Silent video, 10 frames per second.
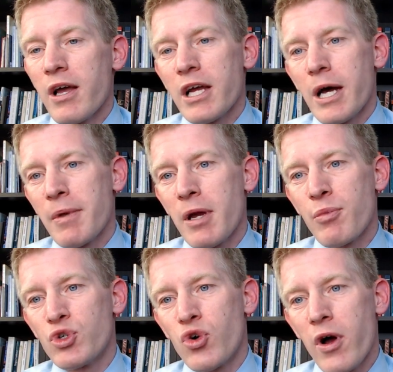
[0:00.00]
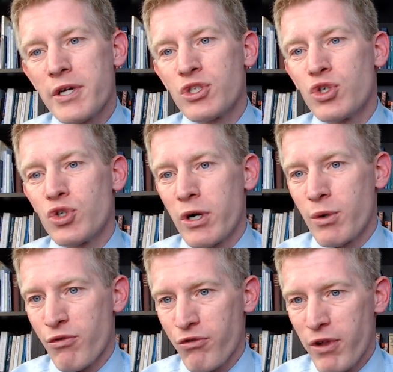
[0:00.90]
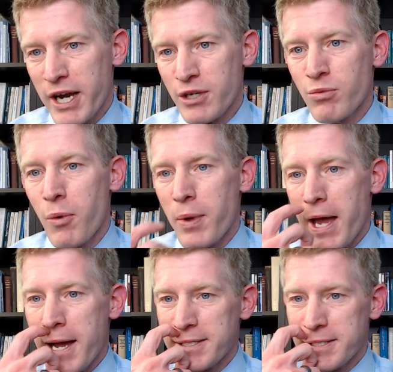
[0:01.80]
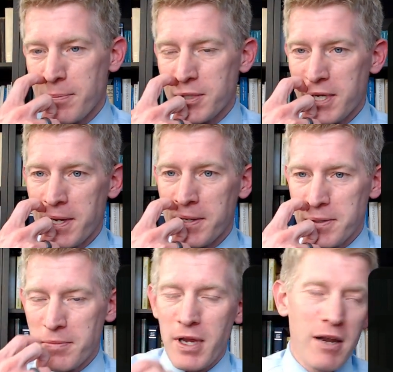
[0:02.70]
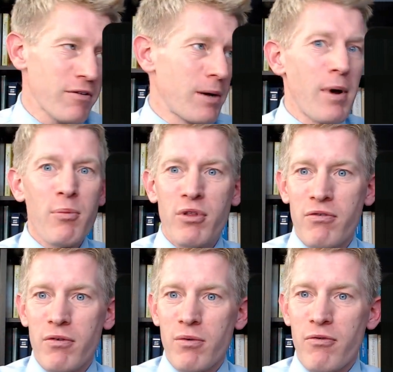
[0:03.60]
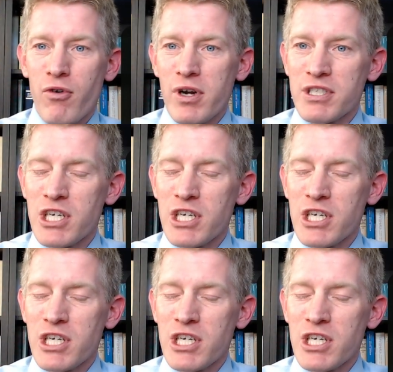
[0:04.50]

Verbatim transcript: coming up with drawings to try to reflect what we asked them to, to kind of come up with for us